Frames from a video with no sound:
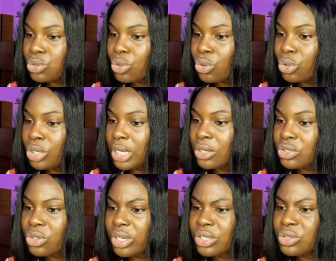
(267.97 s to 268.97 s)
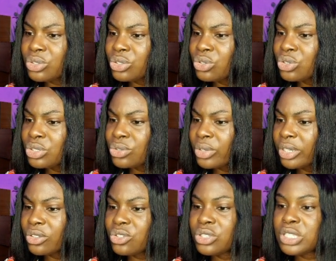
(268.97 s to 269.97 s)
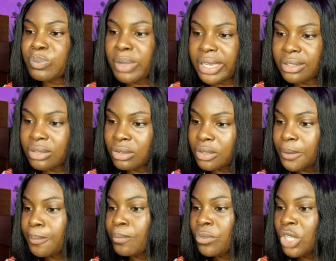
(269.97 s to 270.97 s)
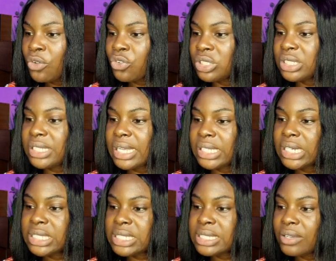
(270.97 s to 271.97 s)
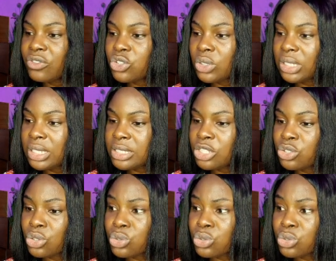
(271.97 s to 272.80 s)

So you're also going to use, so you just use Python for data analysis and visualization.